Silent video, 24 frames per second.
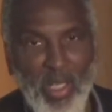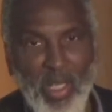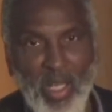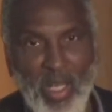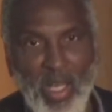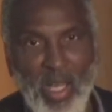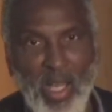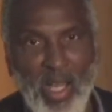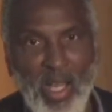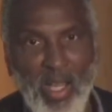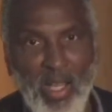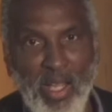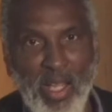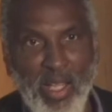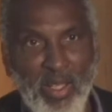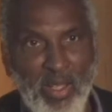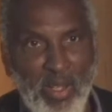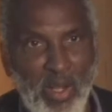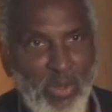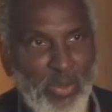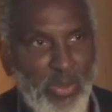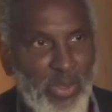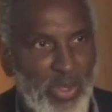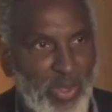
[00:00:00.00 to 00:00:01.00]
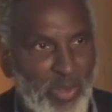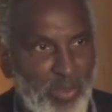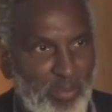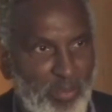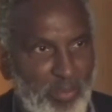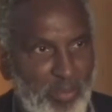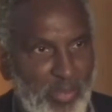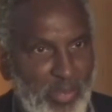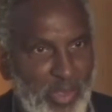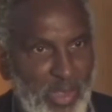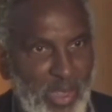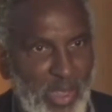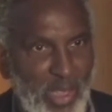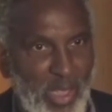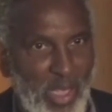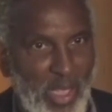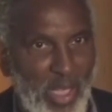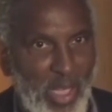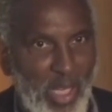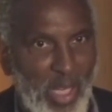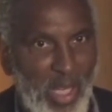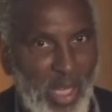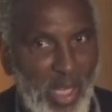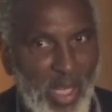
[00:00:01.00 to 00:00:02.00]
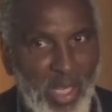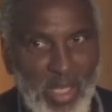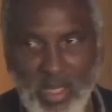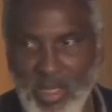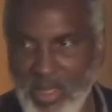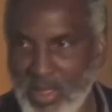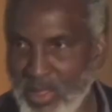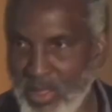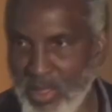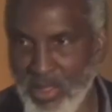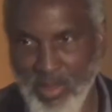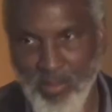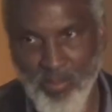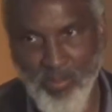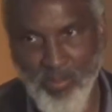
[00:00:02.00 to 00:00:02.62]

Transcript: and culture. And he